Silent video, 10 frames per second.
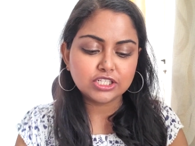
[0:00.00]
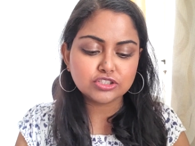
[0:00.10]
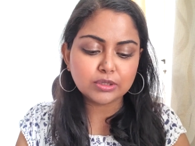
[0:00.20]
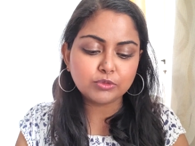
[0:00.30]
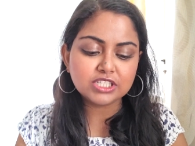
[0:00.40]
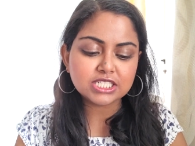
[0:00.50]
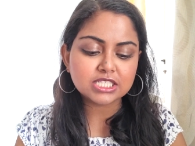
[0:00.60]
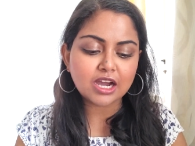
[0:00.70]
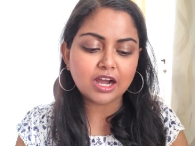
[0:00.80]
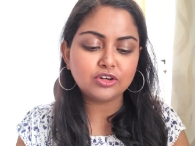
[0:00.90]
So I'm going to
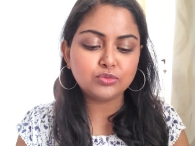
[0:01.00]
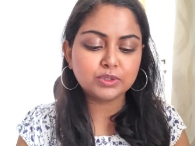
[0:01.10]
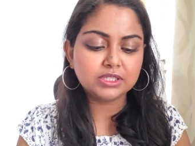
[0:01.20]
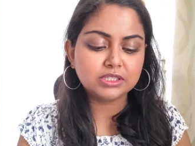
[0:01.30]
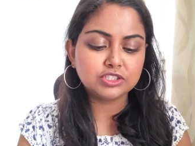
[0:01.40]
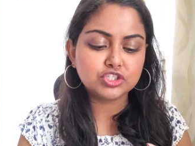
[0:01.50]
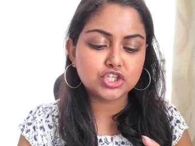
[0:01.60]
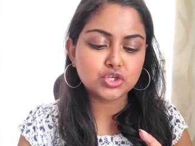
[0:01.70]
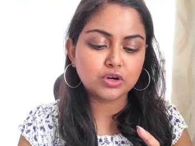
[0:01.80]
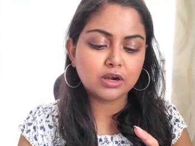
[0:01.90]
start with this
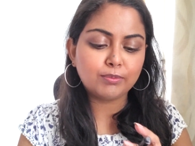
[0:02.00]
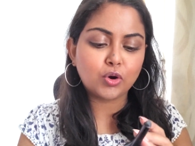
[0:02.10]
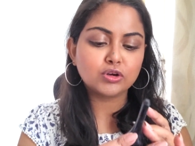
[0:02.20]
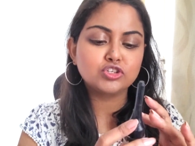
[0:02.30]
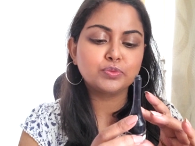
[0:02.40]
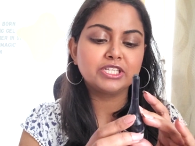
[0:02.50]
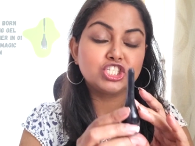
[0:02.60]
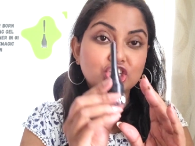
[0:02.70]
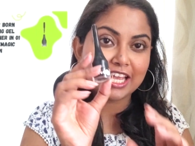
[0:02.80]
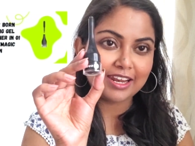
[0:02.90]
Sugar Born to
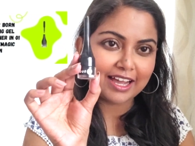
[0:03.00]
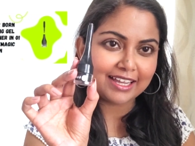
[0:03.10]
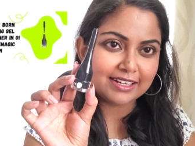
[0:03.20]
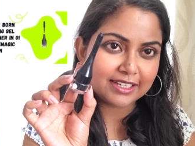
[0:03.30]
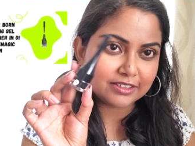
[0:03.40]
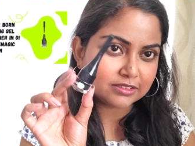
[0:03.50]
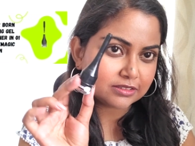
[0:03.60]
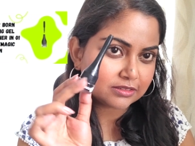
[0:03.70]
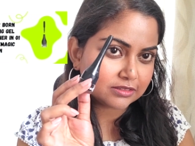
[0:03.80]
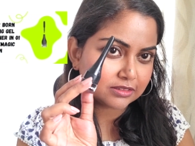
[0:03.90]
Wing gel eyeliner.